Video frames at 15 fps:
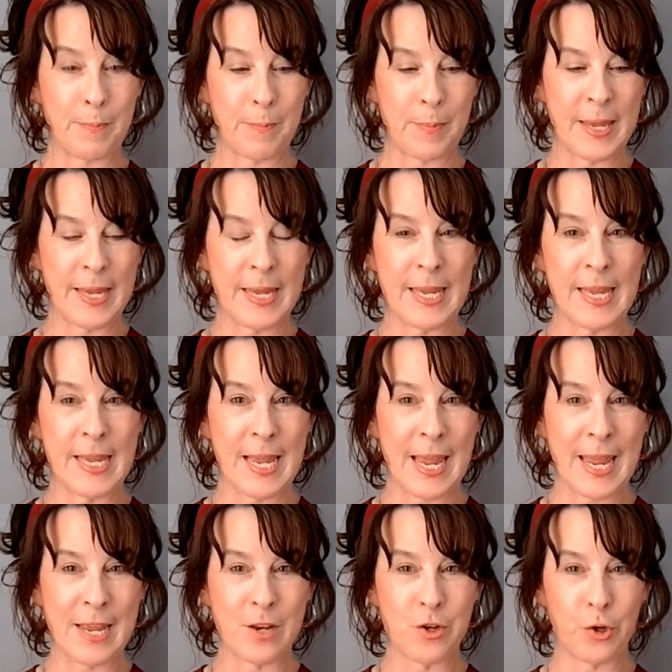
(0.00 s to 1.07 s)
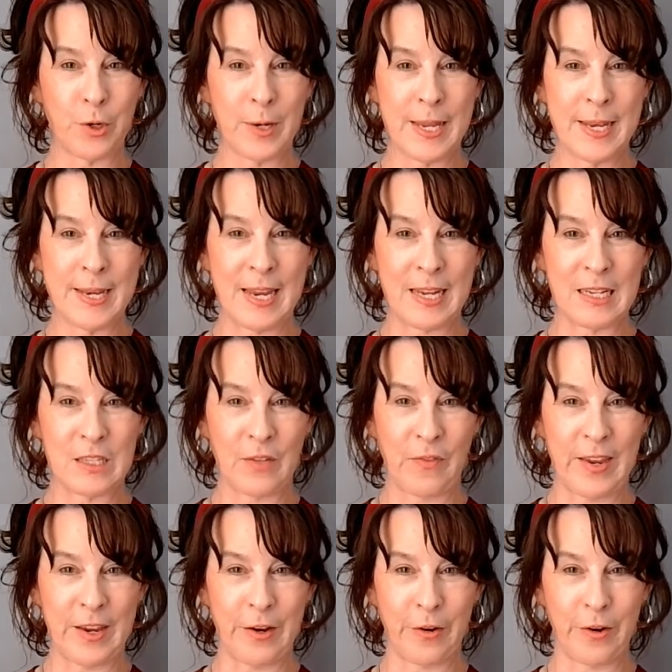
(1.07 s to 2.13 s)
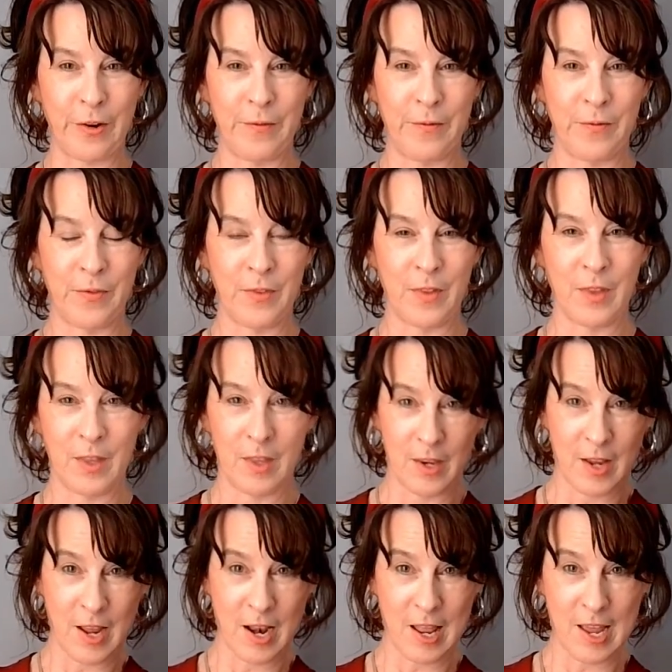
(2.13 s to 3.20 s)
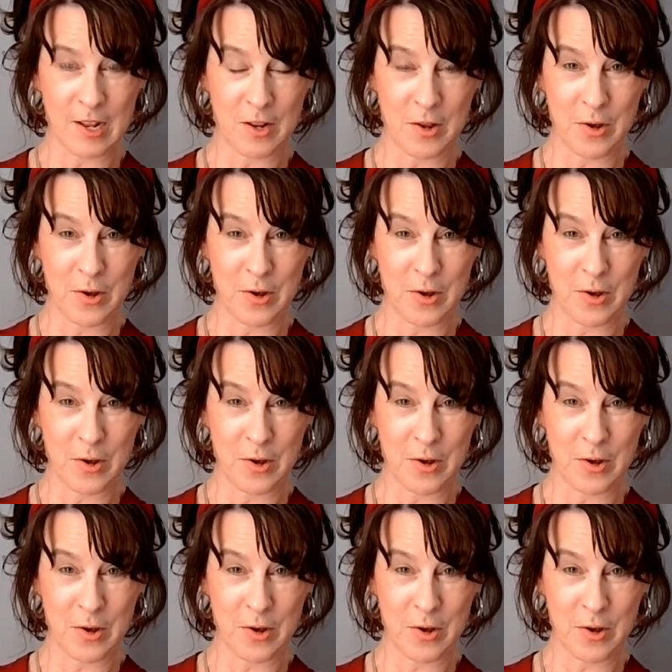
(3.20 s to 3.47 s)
pinky and your index finger, kind of like